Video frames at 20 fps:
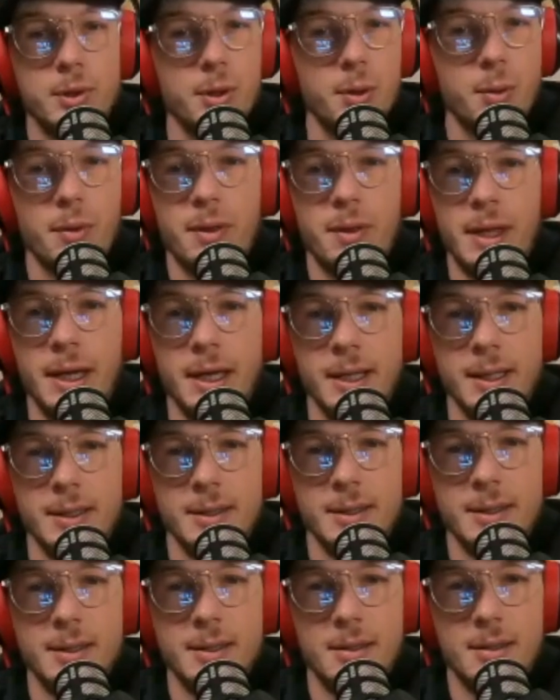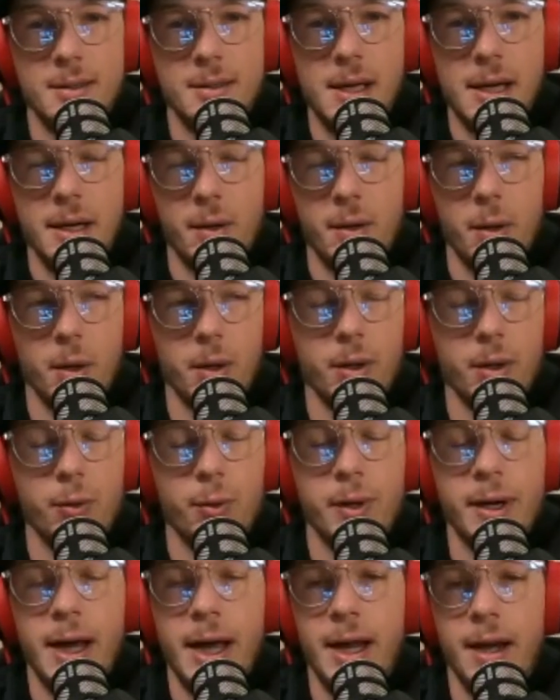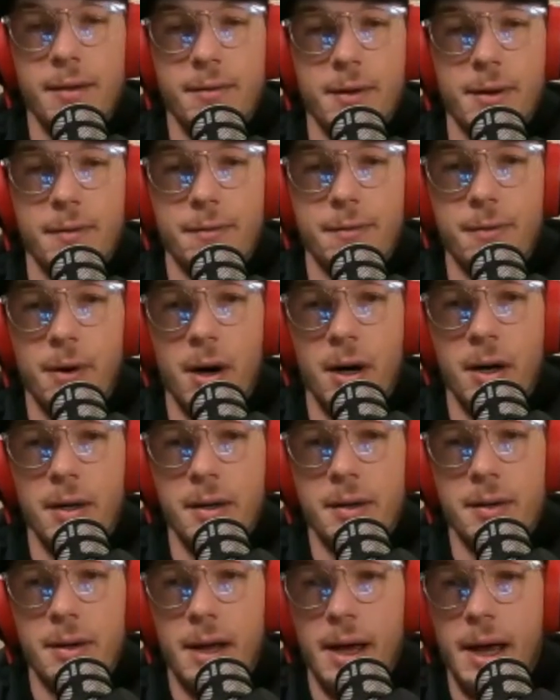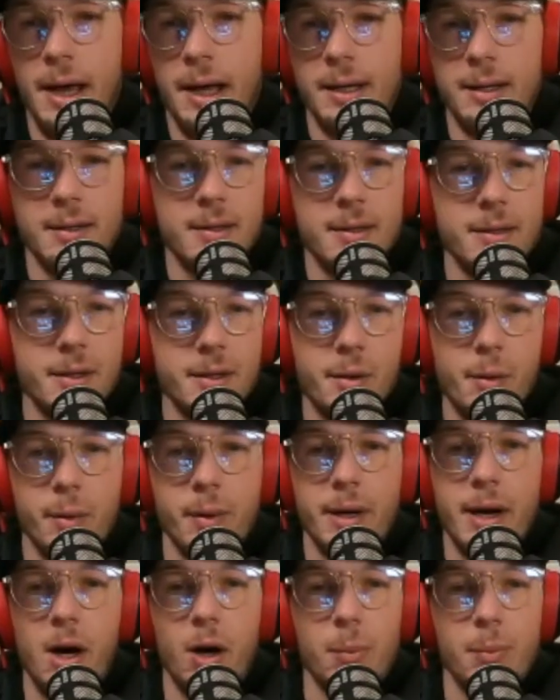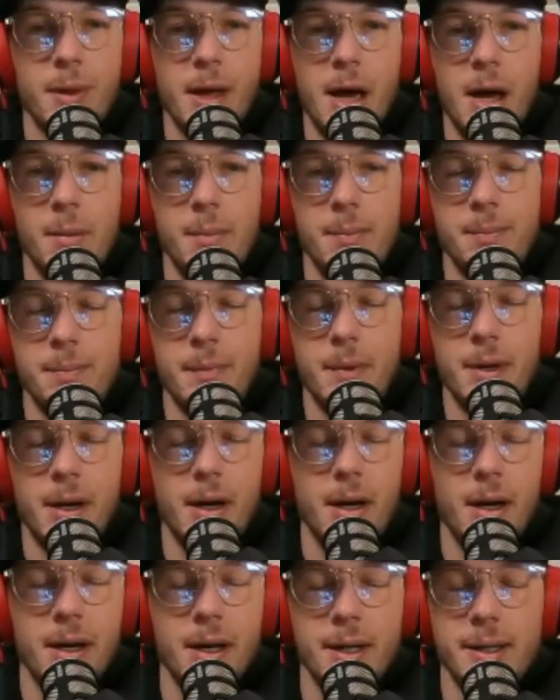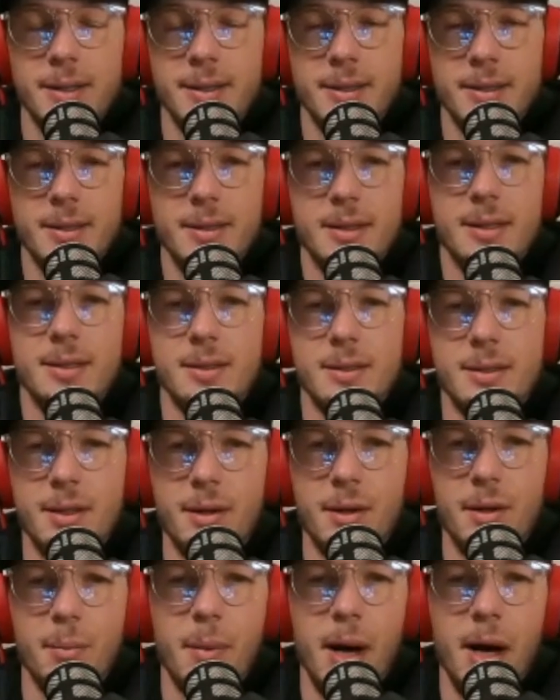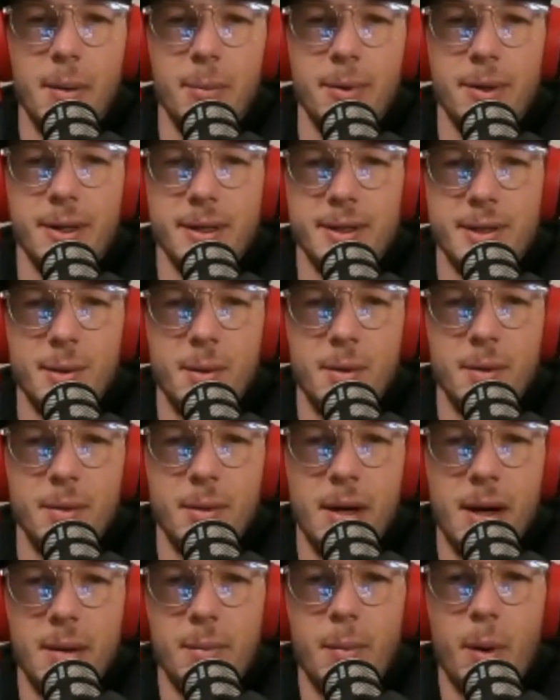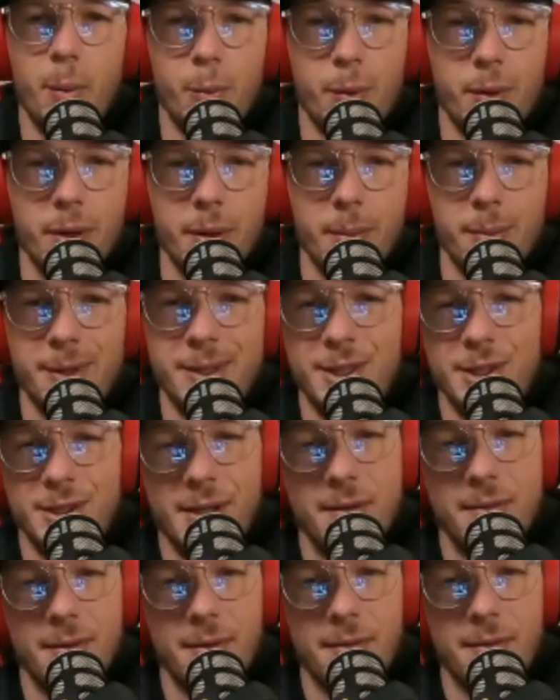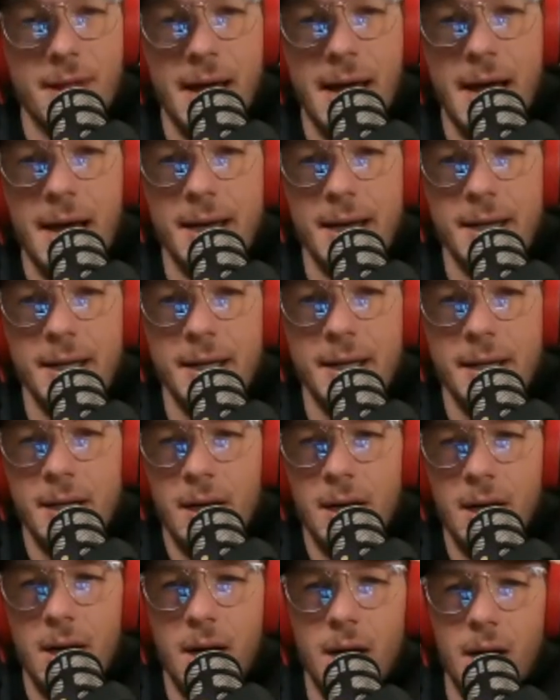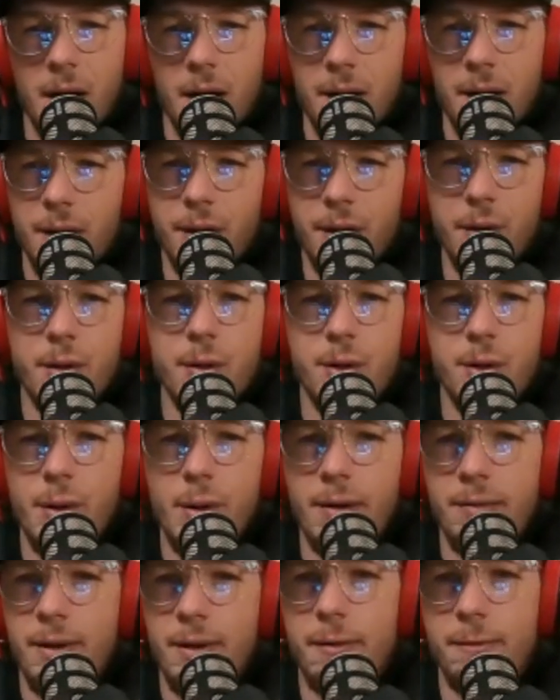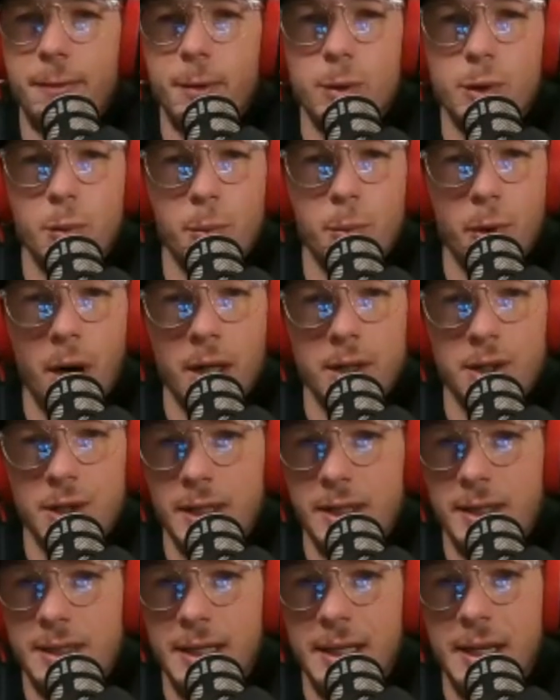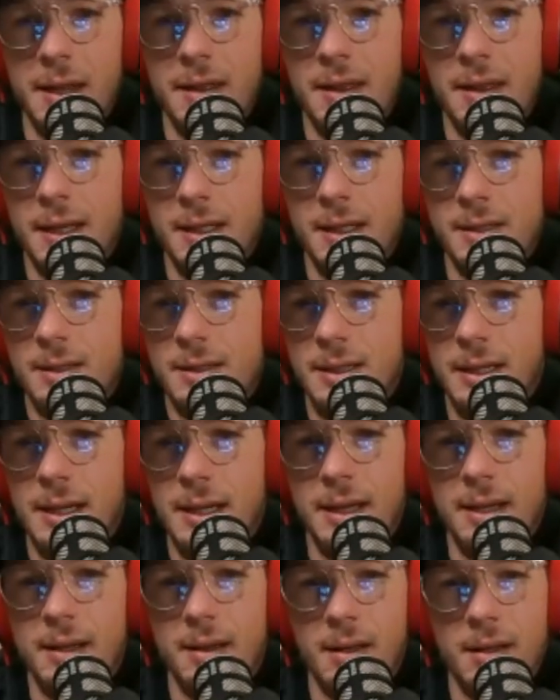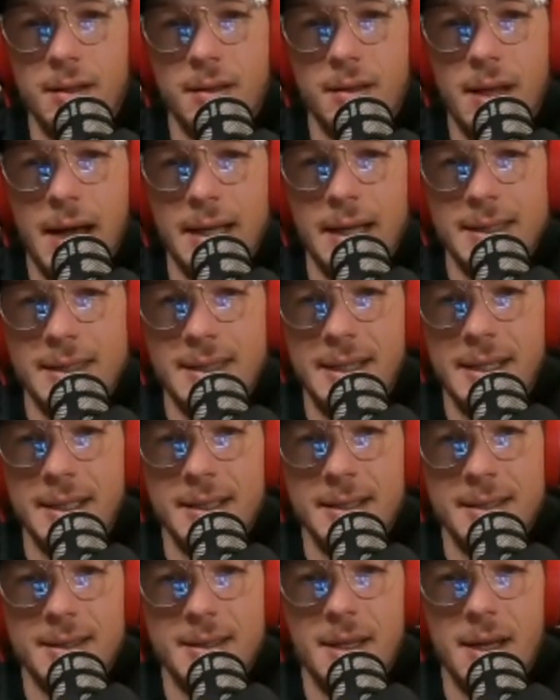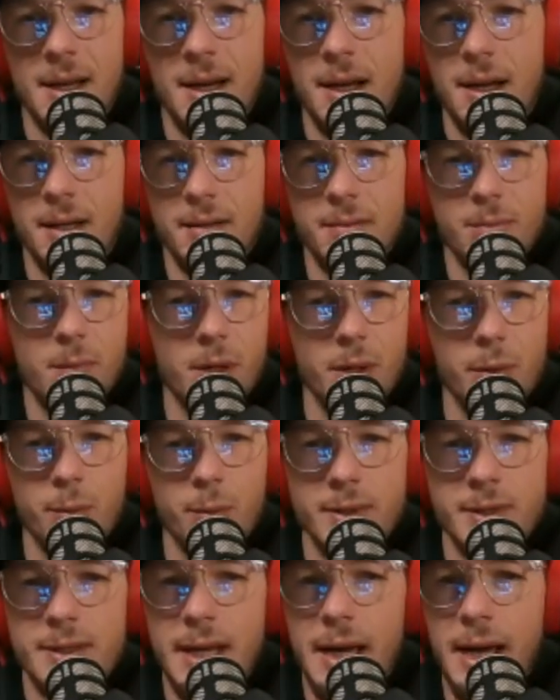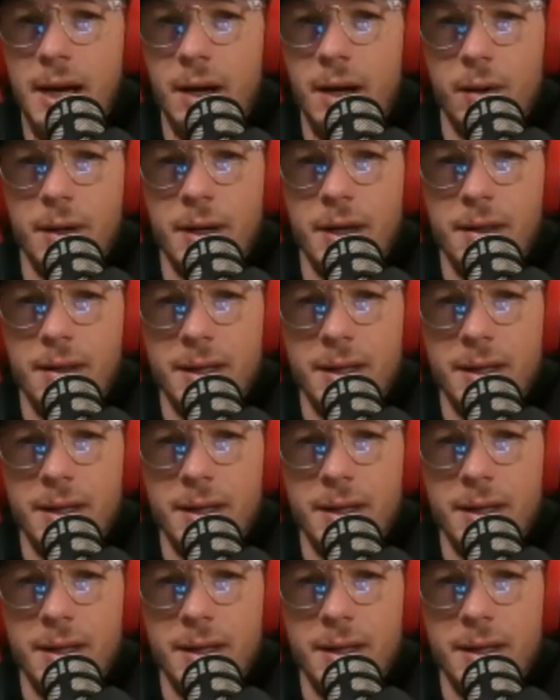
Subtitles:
things that are creative and fun and can help them is good in my book. So I'm really appreciative of that. Do you have any future projects, any last things that you want to say, or anything